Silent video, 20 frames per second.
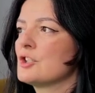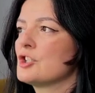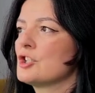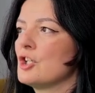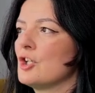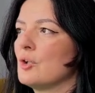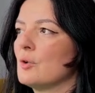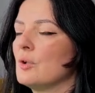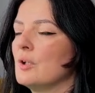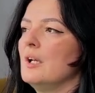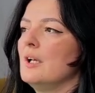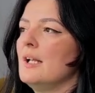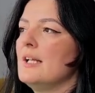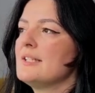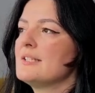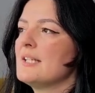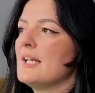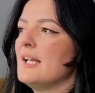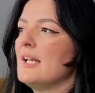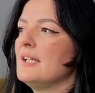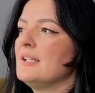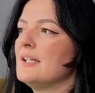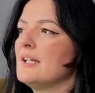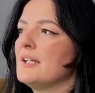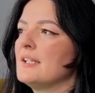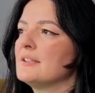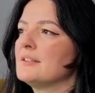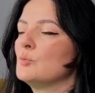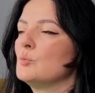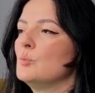So let's say
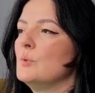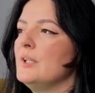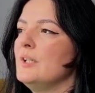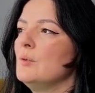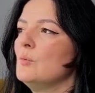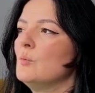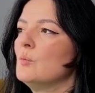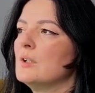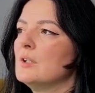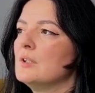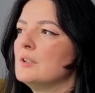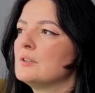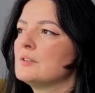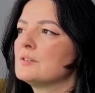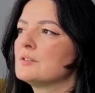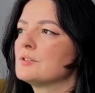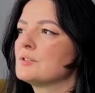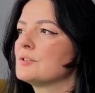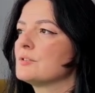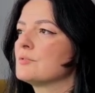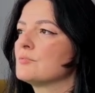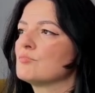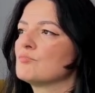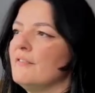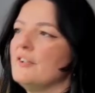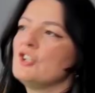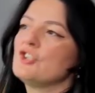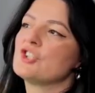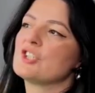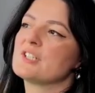that we want
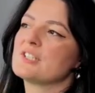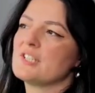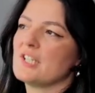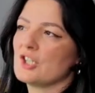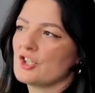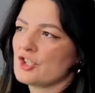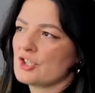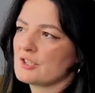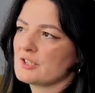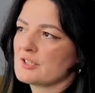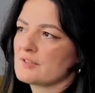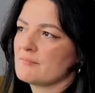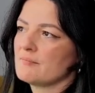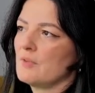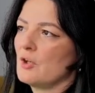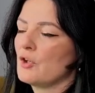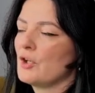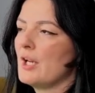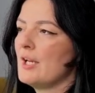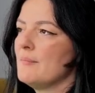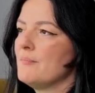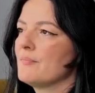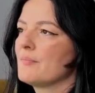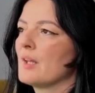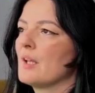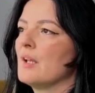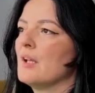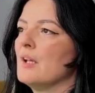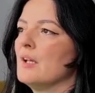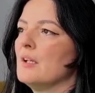feature sections. Okay,
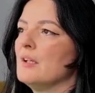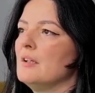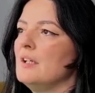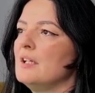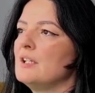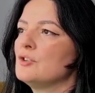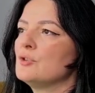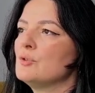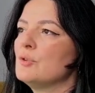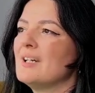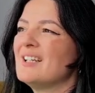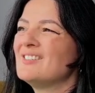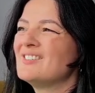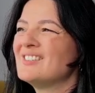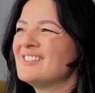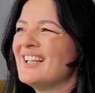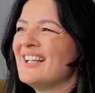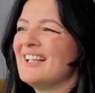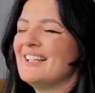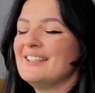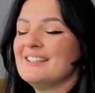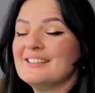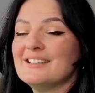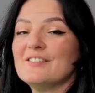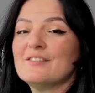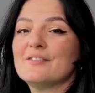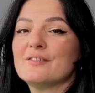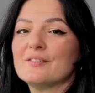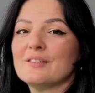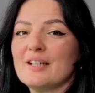there are
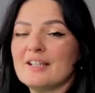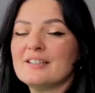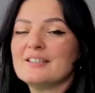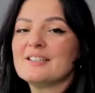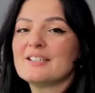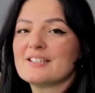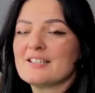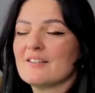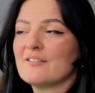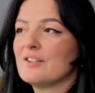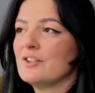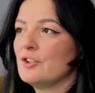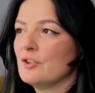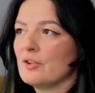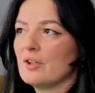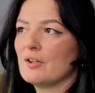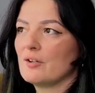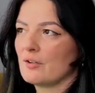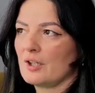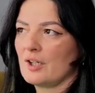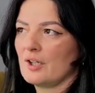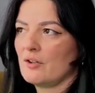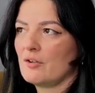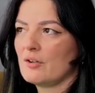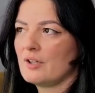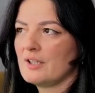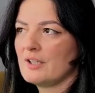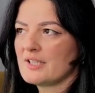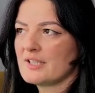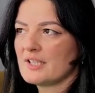287. You can
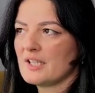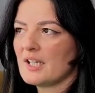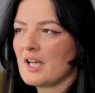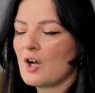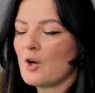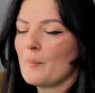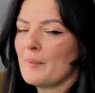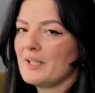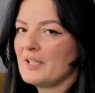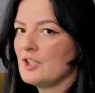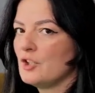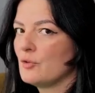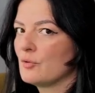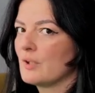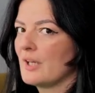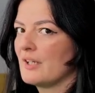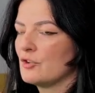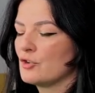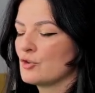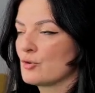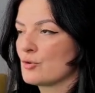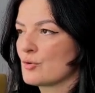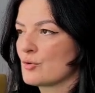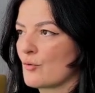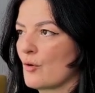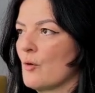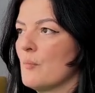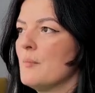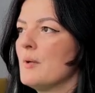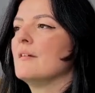already see how many you can choose
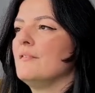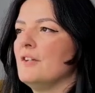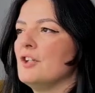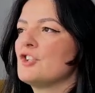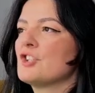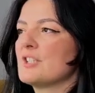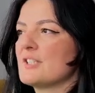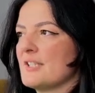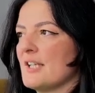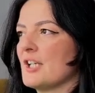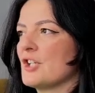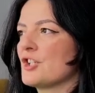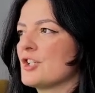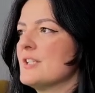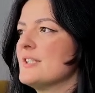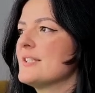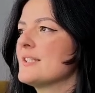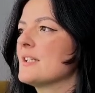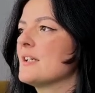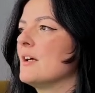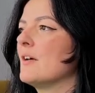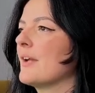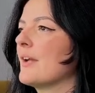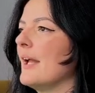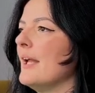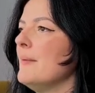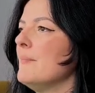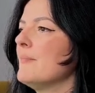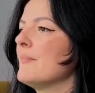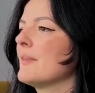from feature sections.
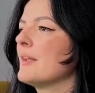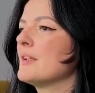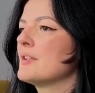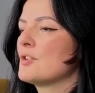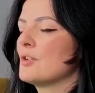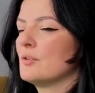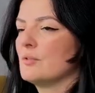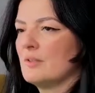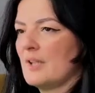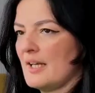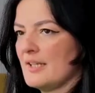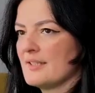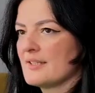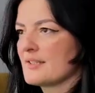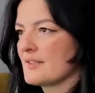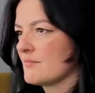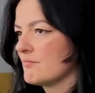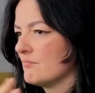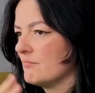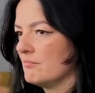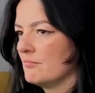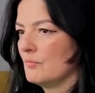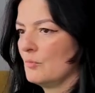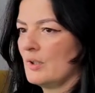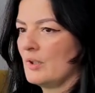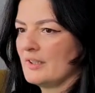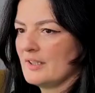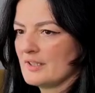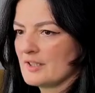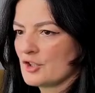Okay, so that's
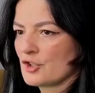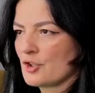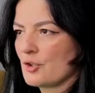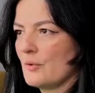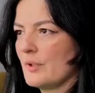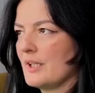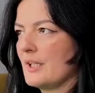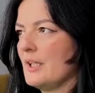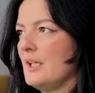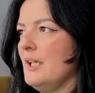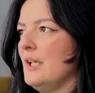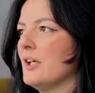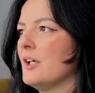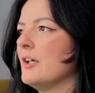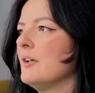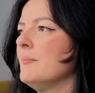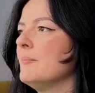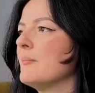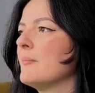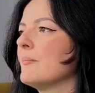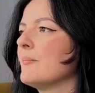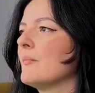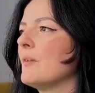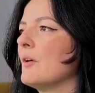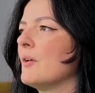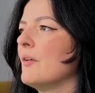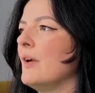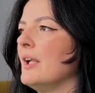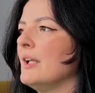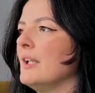what is showing here
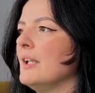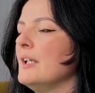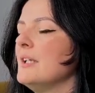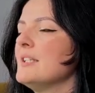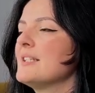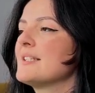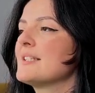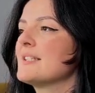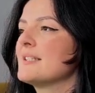already.